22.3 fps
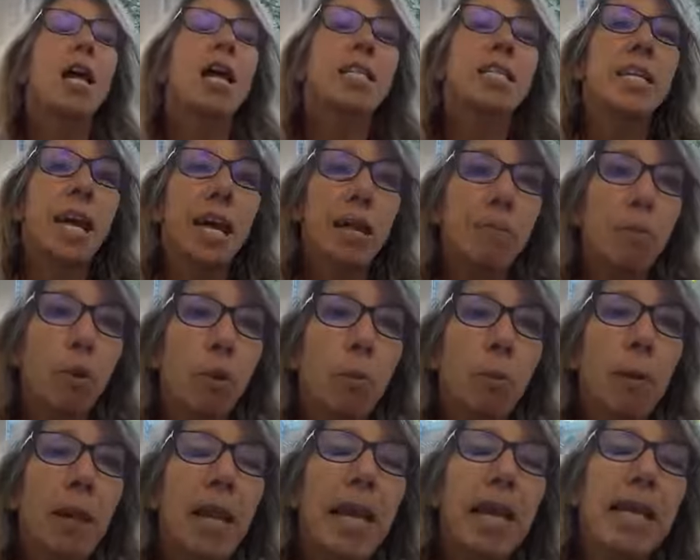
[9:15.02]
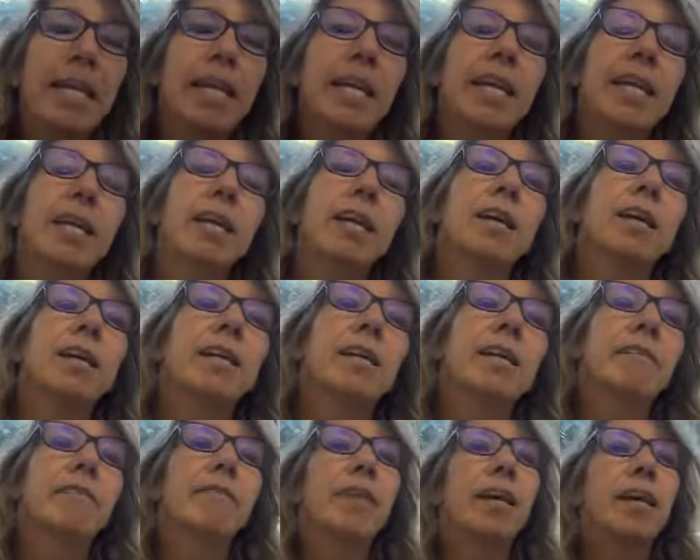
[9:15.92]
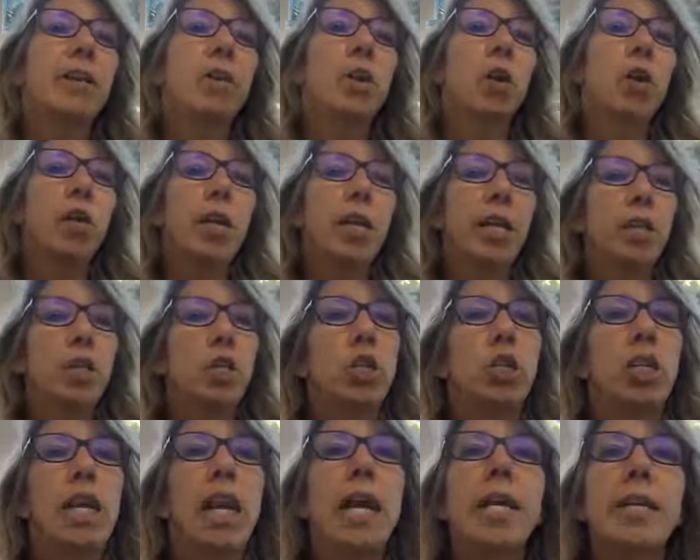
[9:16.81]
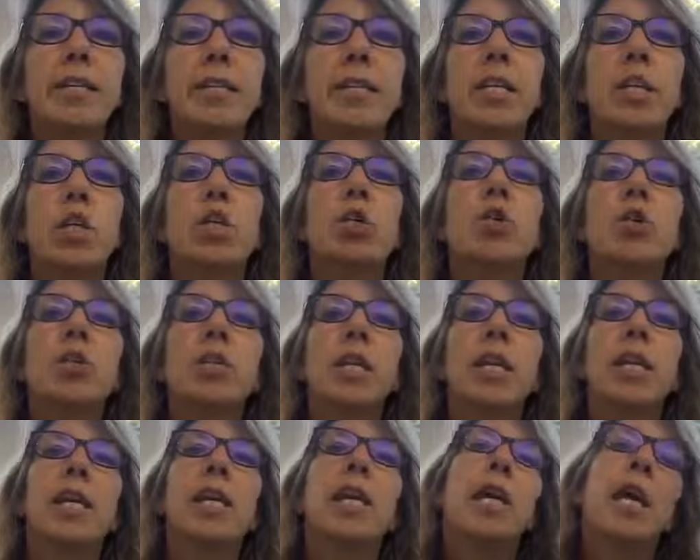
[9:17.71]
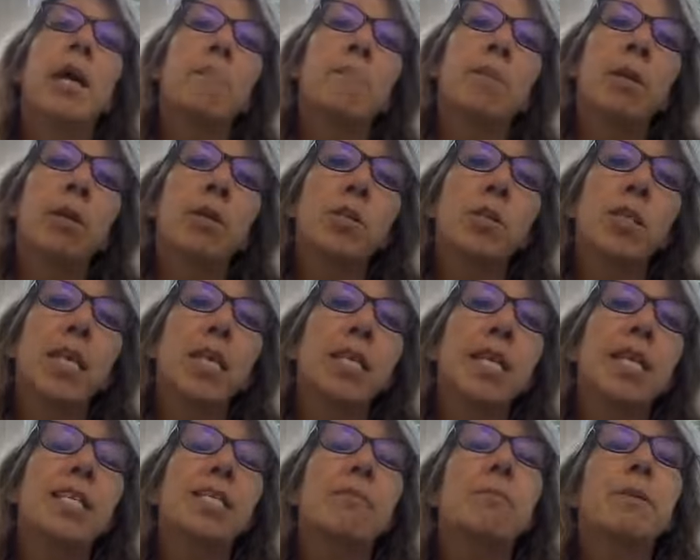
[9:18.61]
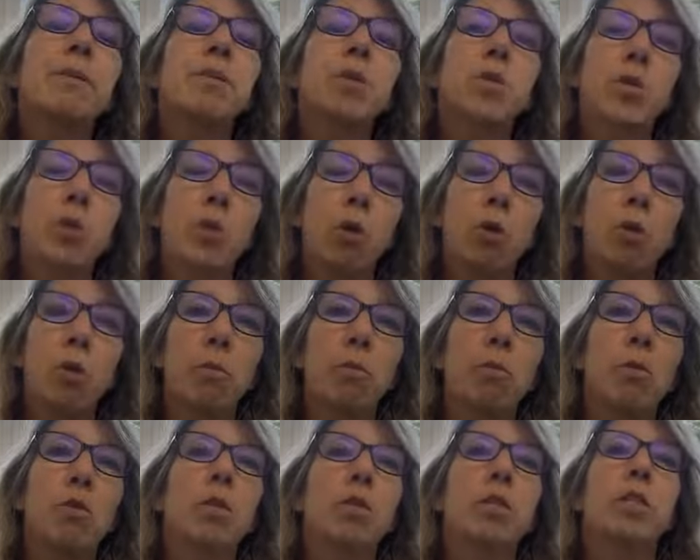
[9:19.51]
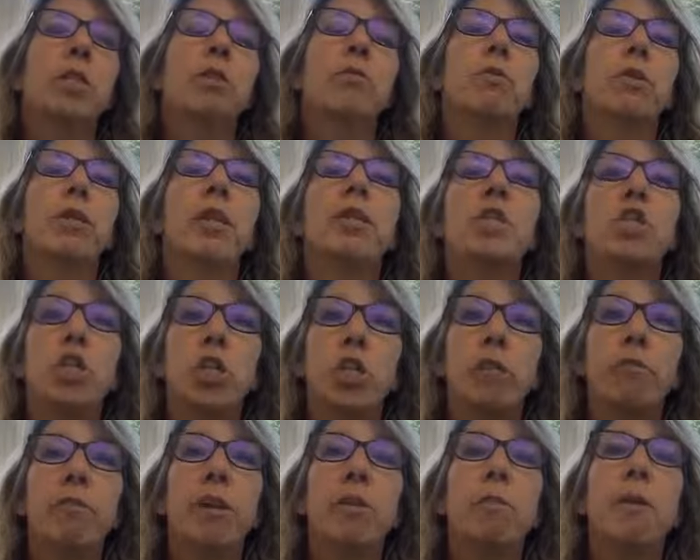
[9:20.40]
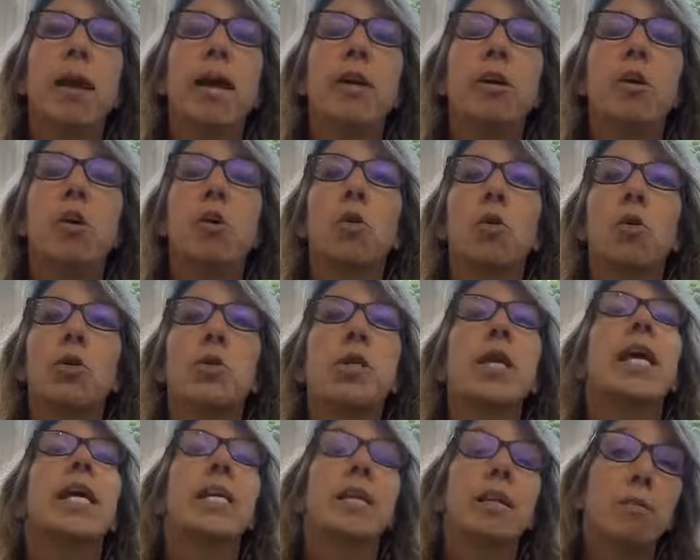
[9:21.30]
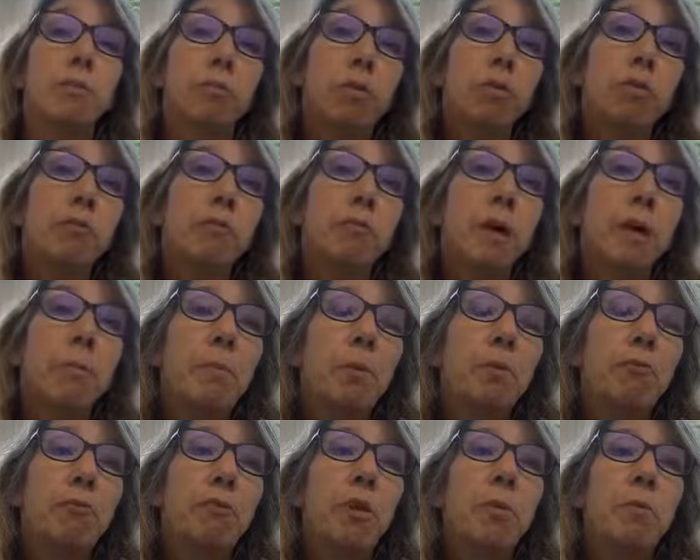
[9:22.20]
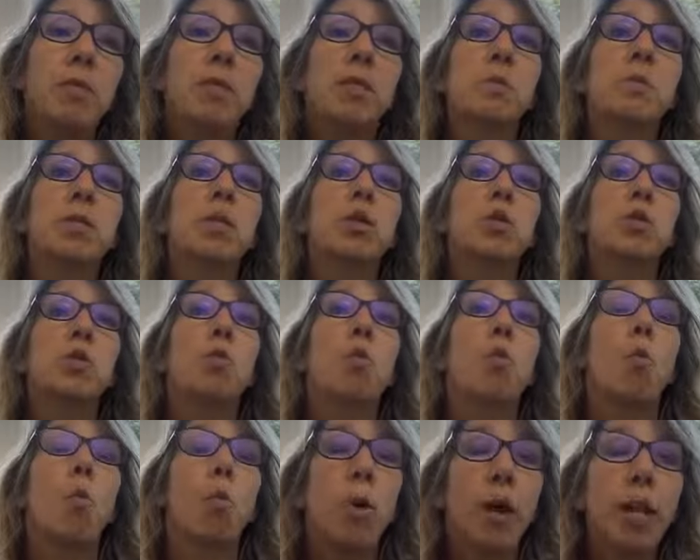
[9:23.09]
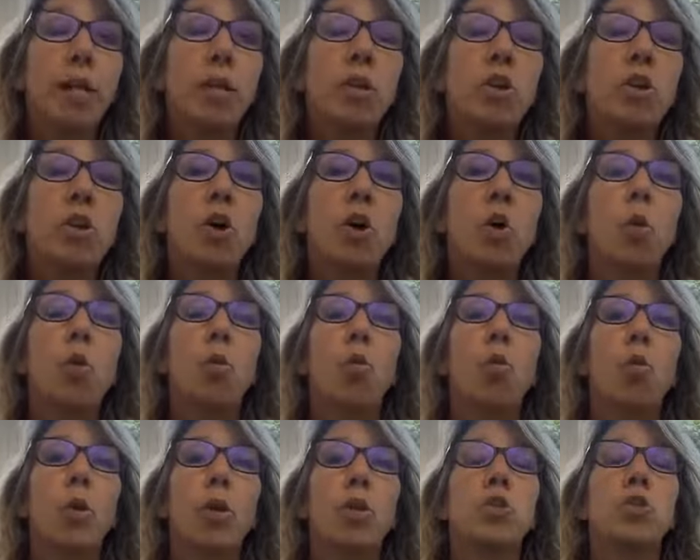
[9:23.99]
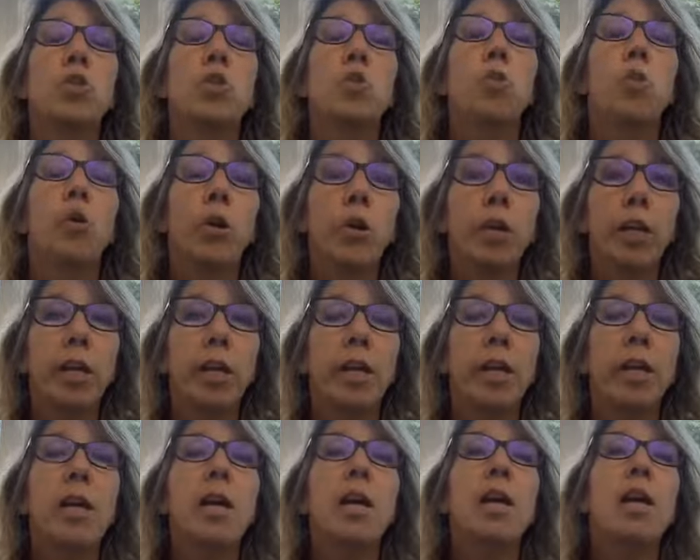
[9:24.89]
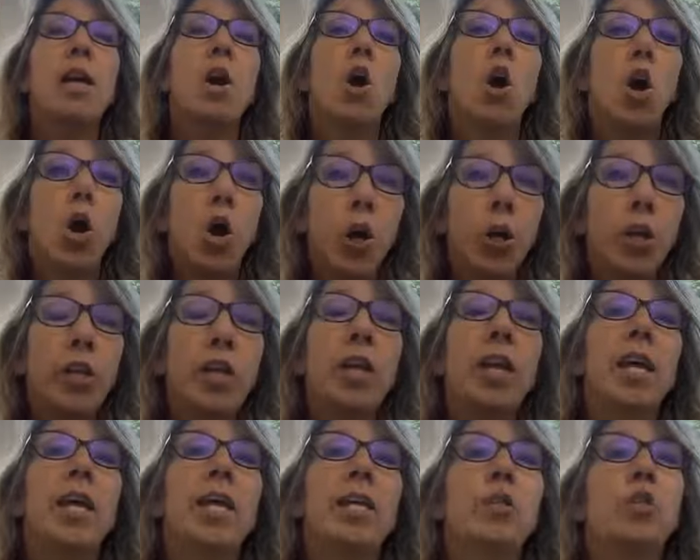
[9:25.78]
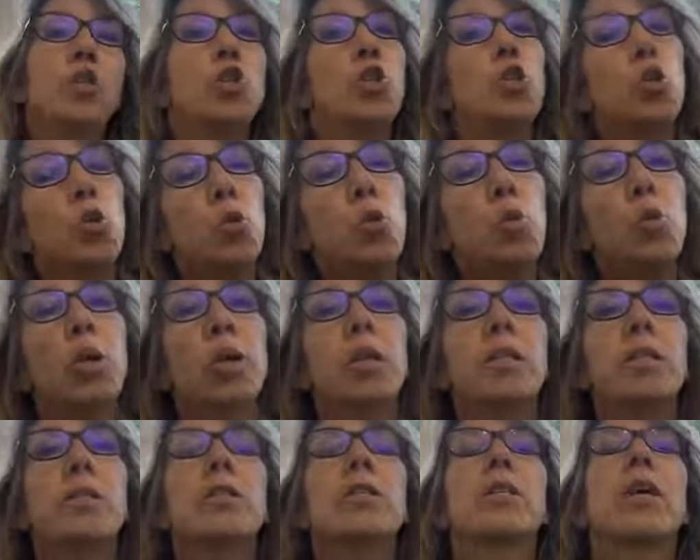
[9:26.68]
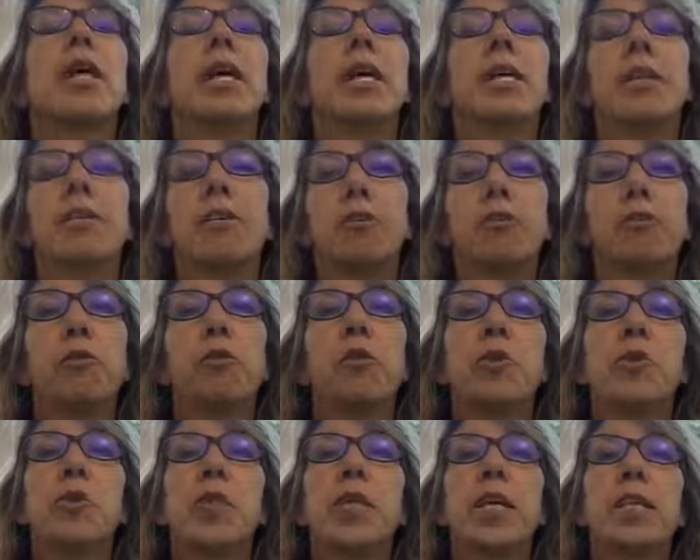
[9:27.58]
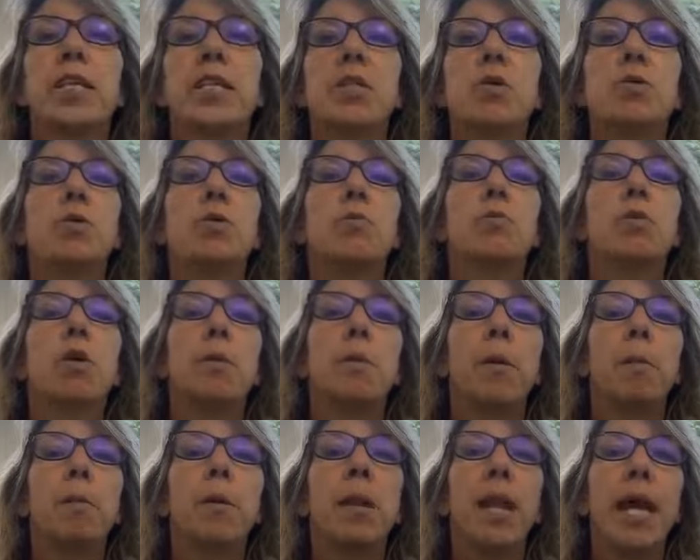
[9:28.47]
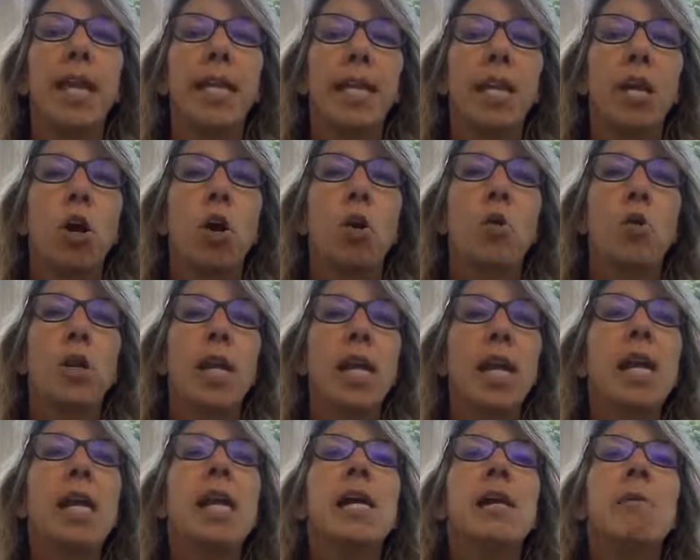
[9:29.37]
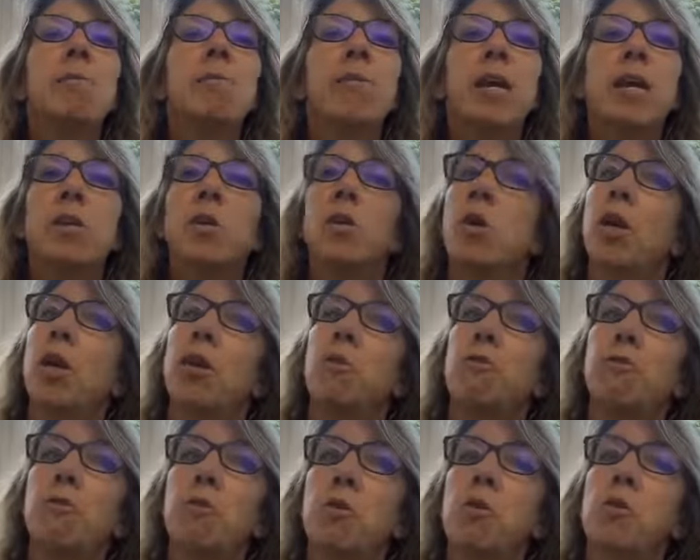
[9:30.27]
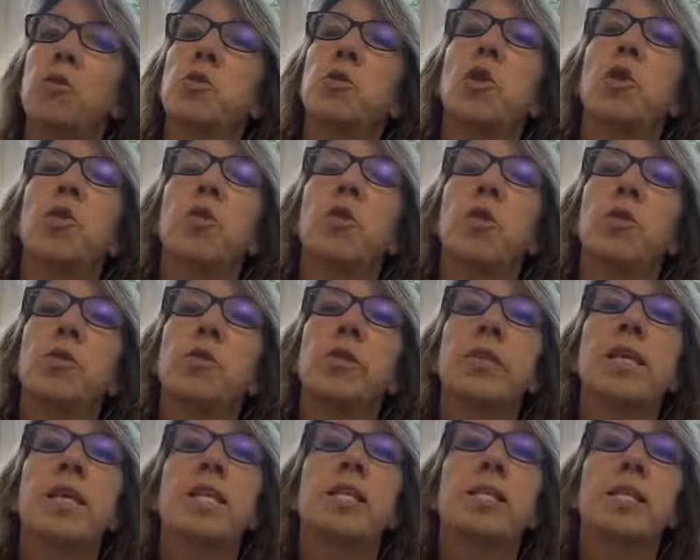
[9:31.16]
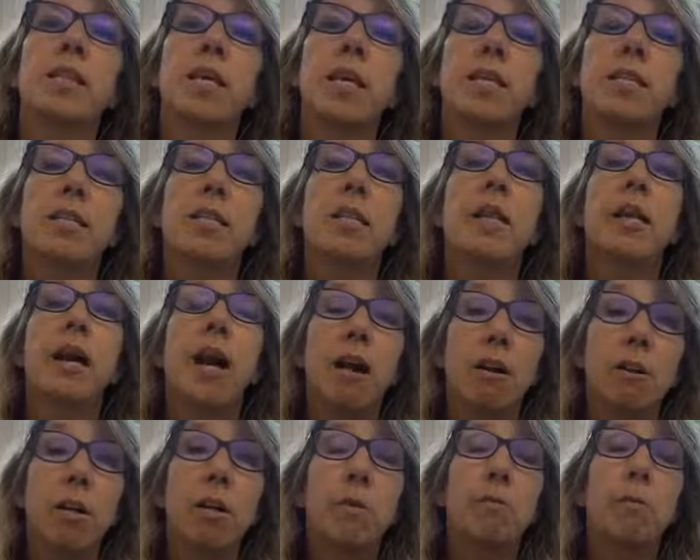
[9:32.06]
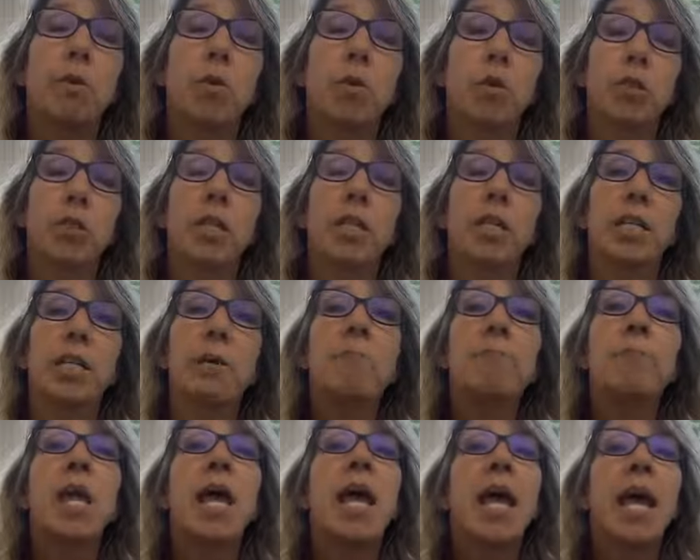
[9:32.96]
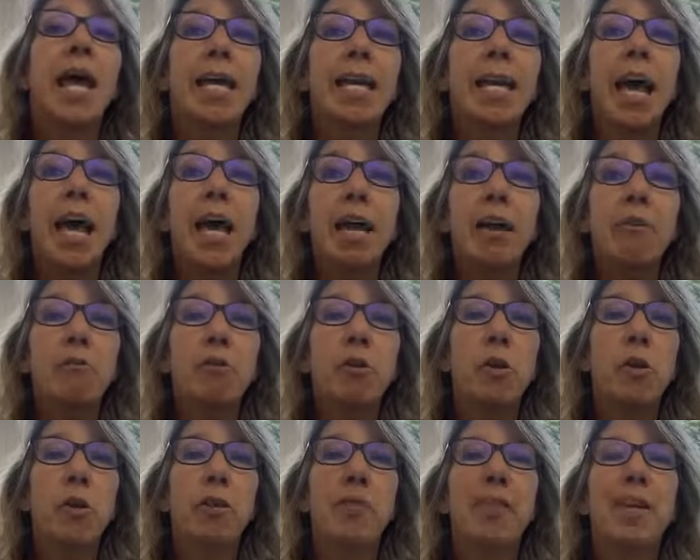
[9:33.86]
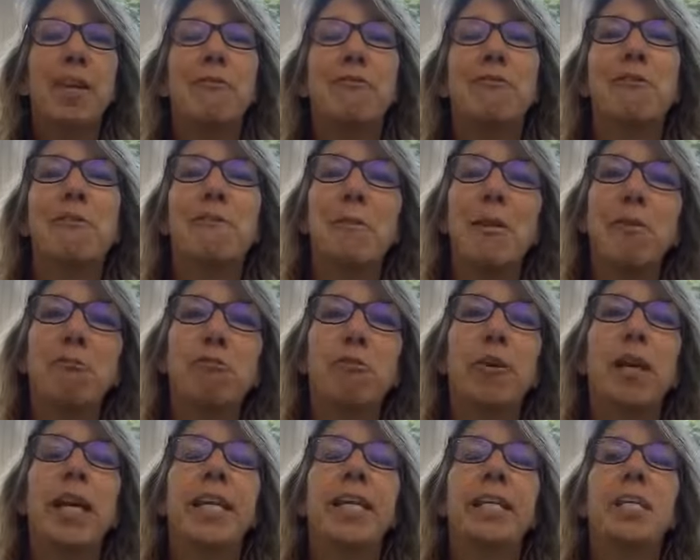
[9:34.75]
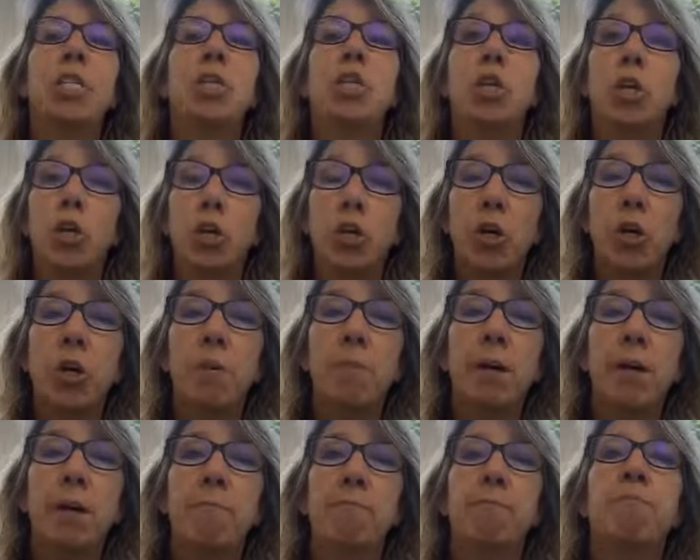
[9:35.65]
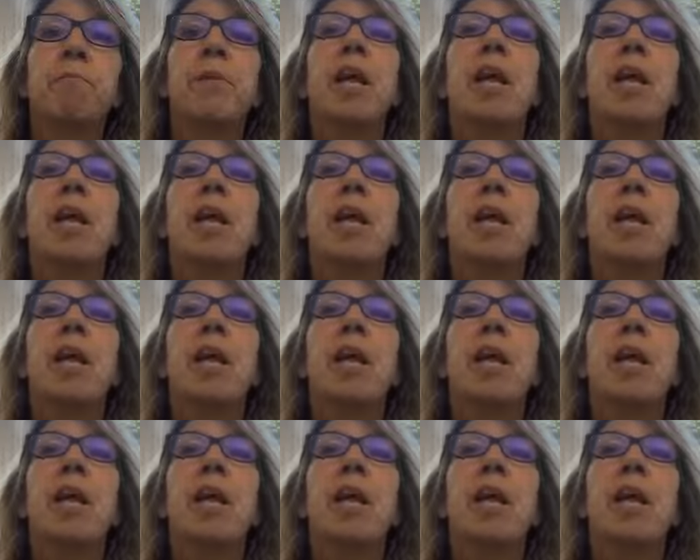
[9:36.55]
time on planning than on actually executing, because that has been so important with achieving my goals and improve my performance. Because when you know what you're working on and towards, and of course that is with proper planning only, then you can focus on those things that are important. And I have learned that from my friend Todd Herman.